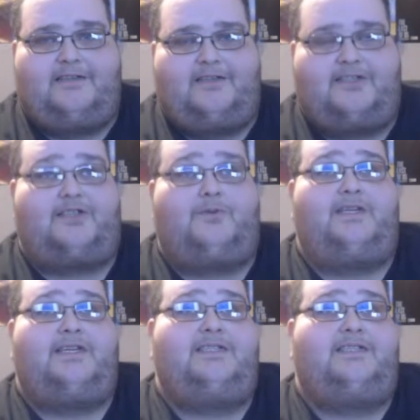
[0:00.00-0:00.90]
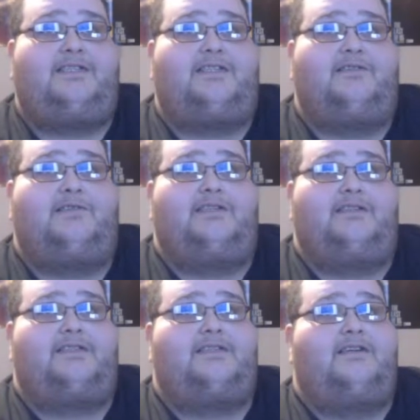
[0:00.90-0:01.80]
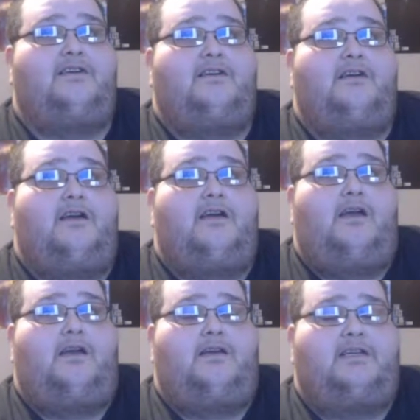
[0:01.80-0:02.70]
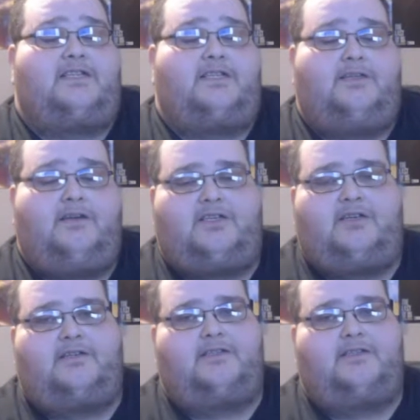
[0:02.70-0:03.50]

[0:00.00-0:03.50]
the Suikoden series is such a good